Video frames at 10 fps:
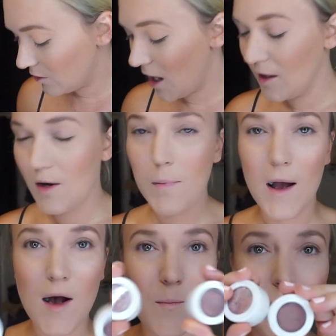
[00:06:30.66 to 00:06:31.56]

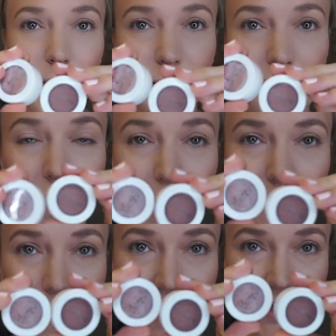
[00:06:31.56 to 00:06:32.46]
ColourPop
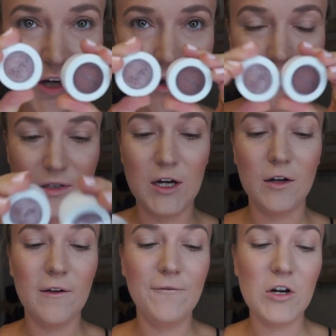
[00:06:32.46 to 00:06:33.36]
eyeshadows here.
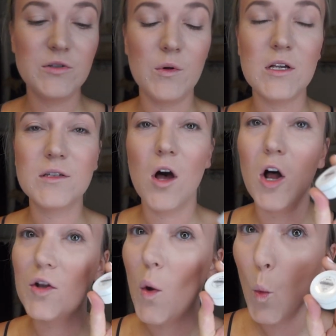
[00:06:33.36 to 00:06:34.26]
The first one is
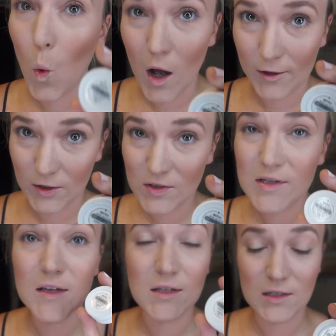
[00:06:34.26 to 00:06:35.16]
called Waddles,
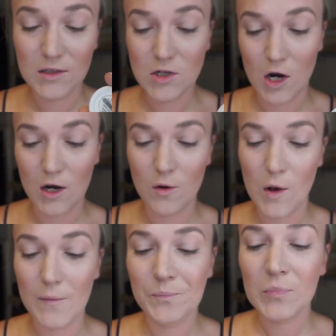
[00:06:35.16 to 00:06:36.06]
and this is the darker
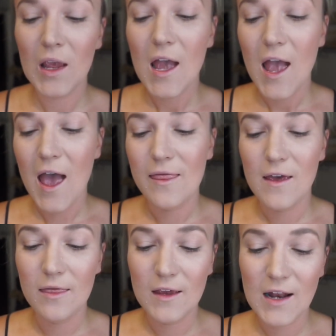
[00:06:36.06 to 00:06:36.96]
one. And
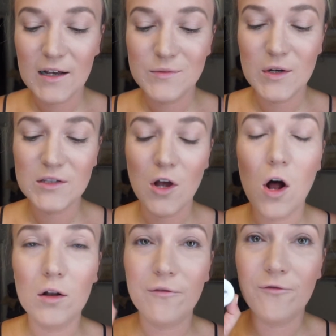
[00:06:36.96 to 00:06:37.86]
then the next one is
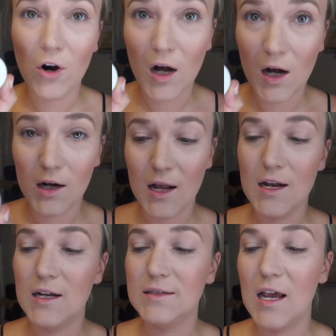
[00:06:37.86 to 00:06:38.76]
called Frog, and
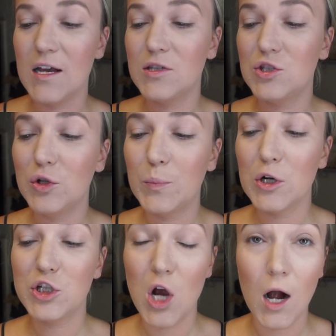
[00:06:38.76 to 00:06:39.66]
it is a
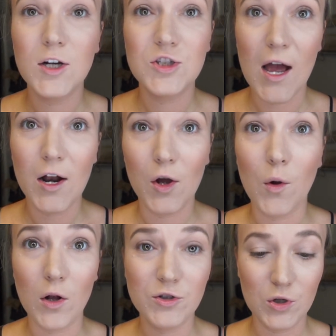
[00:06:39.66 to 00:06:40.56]
Super Shock
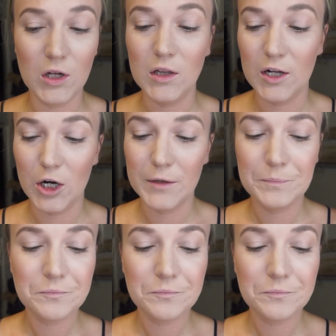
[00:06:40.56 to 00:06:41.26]
Shadow Ultra Glitter.